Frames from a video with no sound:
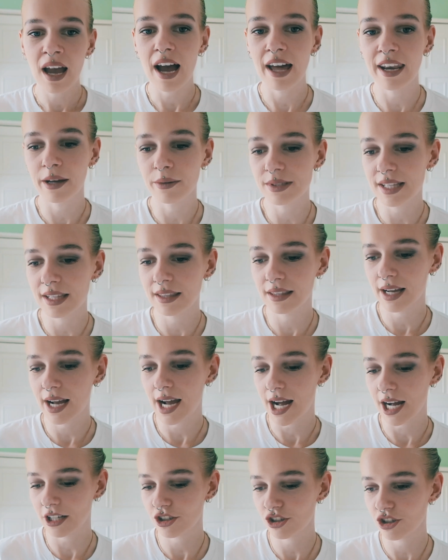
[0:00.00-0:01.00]
And I was in the
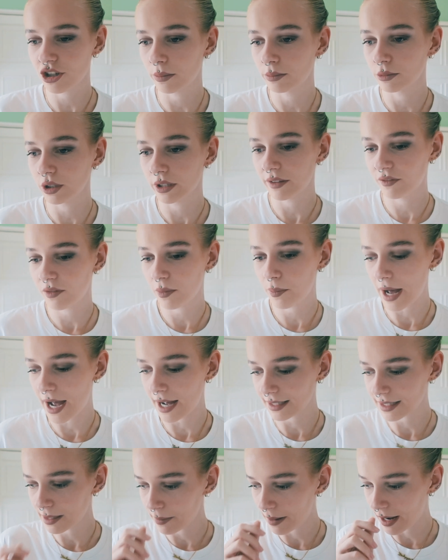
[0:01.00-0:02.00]
card shop looking for
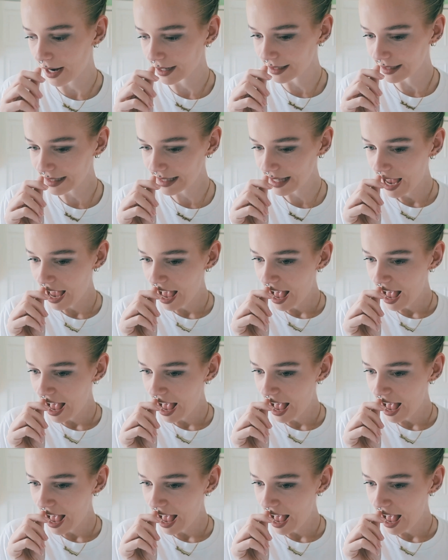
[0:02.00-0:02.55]
party bags